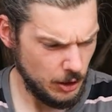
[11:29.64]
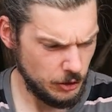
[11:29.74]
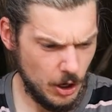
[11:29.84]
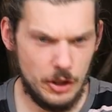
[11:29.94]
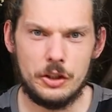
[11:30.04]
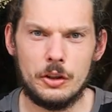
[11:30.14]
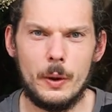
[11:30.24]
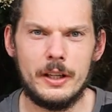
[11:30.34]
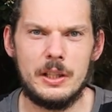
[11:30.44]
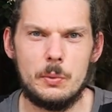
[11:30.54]
So just to
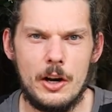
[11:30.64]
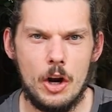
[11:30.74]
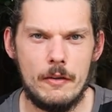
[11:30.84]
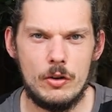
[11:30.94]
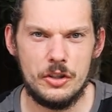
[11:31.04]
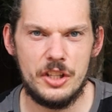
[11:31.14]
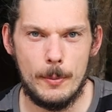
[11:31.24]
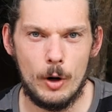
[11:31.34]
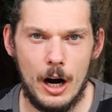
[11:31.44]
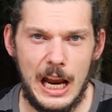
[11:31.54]
quickly run over and
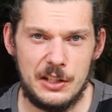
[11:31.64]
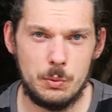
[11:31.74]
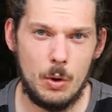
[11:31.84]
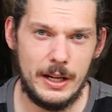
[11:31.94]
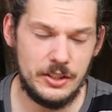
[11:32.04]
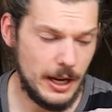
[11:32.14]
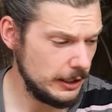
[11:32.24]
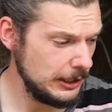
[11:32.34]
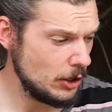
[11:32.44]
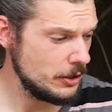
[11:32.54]
summarize what
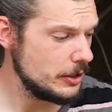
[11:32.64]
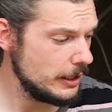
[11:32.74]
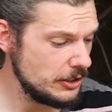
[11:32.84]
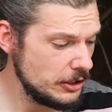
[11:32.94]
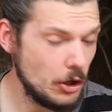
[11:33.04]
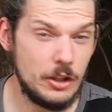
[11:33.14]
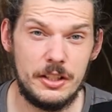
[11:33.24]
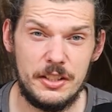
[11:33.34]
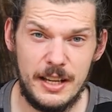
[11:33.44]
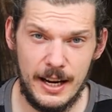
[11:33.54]
exactly is on
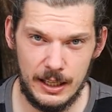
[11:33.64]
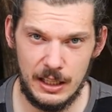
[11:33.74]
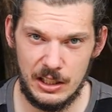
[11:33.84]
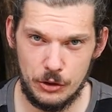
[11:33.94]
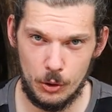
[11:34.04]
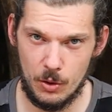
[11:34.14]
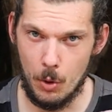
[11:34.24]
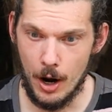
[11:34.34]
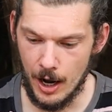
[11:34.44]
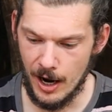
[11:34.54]
this deck and sort of
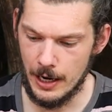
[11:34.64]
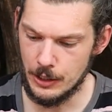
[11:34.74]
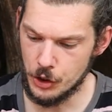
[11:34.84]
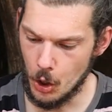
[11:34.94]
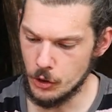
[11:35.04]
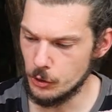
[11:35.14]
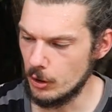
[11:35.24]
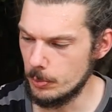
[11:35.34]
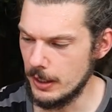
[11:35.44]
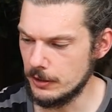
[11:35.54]
why I chose it
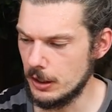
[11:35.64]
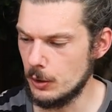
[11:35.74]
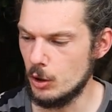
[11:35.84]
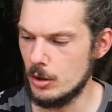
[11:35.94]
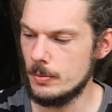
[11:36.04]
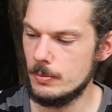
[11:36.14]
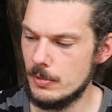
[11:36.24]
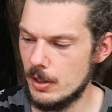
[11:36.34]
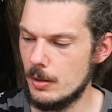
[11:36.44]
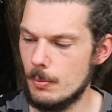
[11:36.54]
or picked it, or
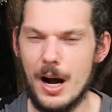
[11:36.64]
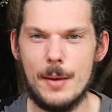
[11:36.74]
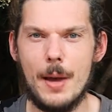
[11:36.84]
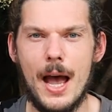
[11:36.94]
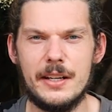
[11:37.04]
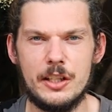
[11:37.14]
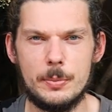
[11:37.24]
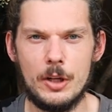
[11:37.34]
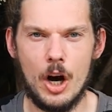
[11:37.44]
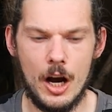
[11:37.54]
my
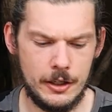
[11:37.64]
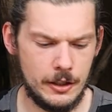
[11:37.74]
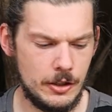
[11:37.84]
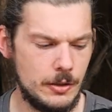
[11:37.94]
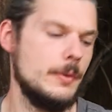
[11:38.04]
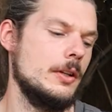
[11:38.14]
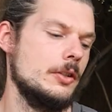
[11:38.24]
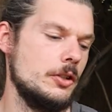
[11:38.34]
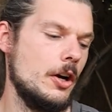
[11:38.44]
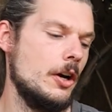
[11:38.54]
madness behind it.
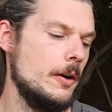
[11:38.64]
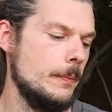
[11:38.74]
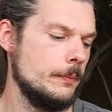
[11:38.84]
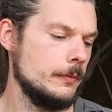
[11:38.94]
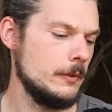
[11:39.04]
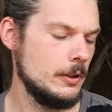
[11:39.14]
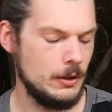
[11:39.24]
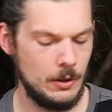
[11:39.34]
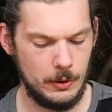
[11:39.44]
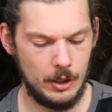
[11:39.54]
So
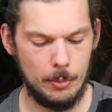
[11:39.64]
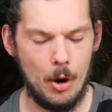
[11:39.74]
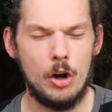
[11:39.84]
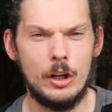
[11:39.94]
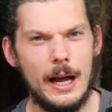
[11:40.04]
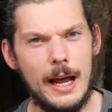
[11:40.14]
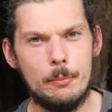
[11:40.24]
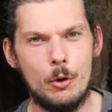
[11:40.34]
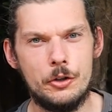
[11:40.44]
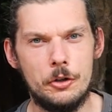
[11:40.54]
we've got a Polar
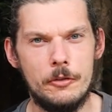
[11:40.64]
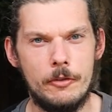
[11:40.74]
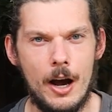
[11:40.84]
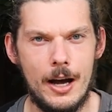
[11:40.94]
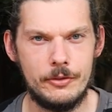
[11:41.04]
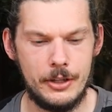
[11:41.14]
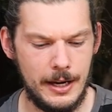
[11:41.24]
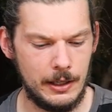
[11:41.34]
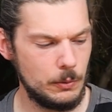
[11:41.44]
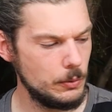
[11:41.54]
8.25
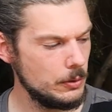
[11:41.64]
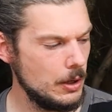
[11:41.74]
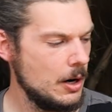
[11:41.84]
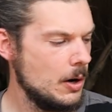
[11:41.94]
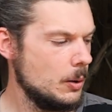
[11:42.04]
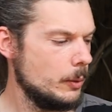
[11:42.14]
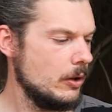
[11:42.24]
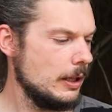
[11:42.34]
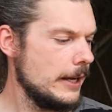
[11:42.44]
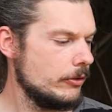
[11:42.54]
deck with
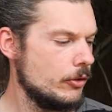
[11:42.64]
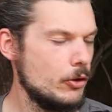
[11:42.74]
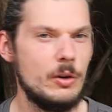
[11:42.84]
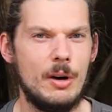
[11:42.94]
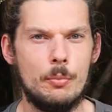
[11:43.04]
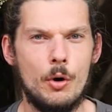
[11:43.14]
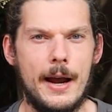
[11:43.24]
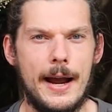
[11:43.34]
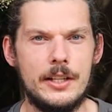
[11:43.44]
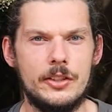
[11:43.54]
a length of
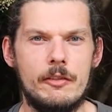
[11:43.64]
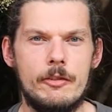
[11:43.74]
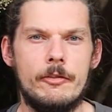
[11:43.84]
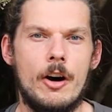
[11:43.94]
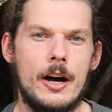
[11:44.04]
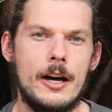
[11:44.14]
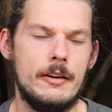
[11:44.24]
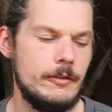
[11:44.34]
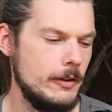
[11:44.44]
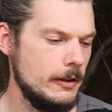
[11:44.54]

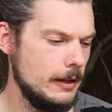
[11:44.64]
31.875